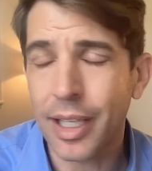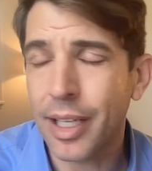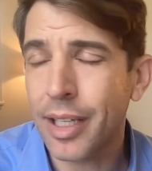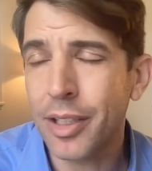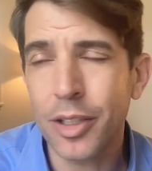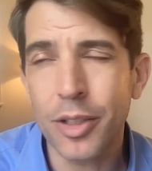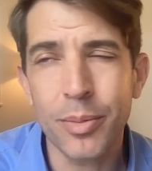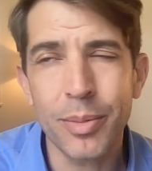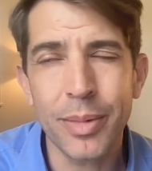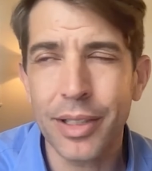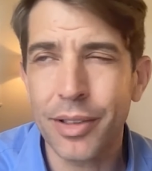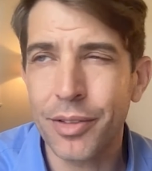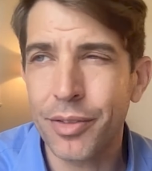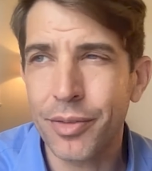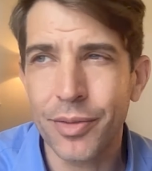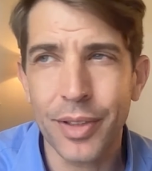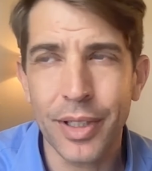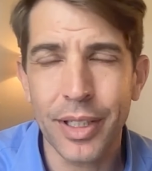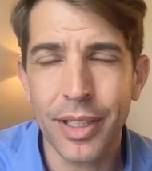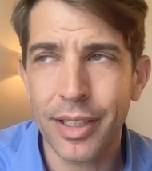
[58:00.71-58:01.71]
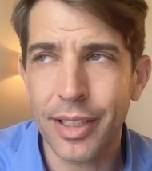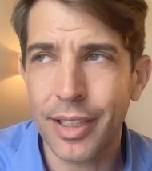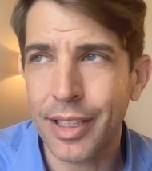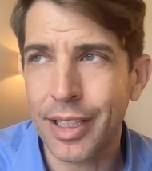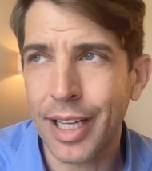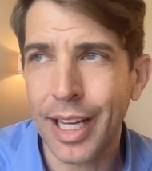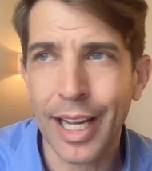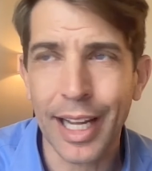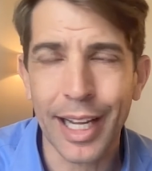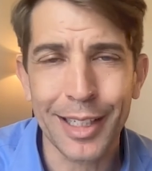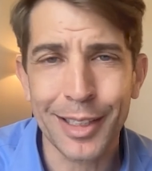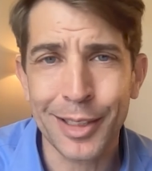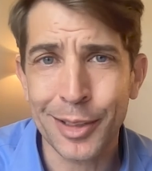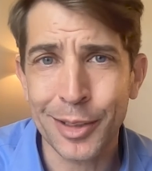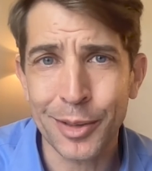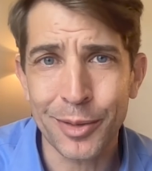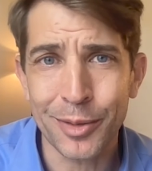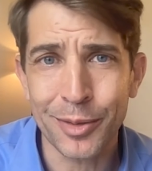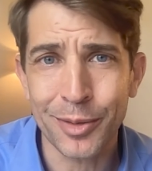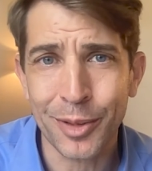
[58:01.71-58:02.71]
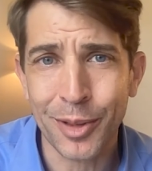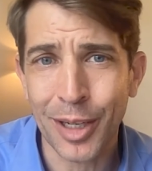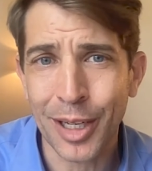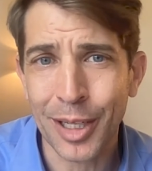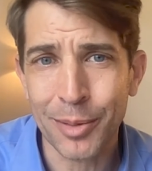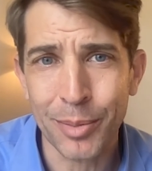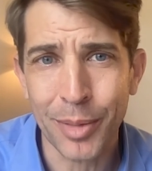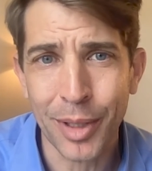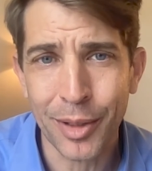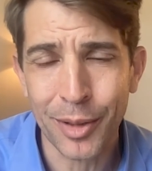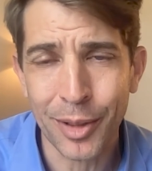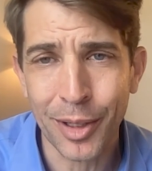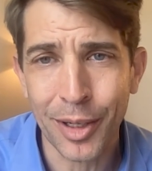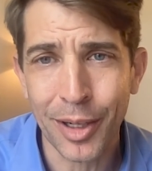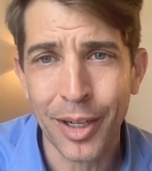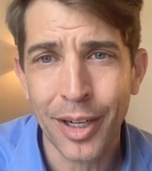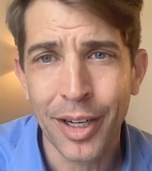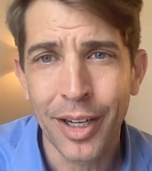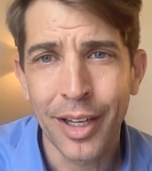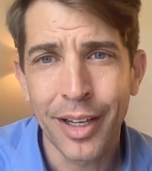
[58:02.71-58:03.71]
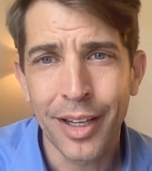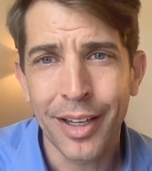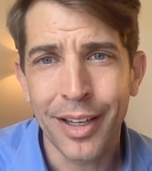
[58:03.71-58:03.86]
Can you be a fit and active grandmother?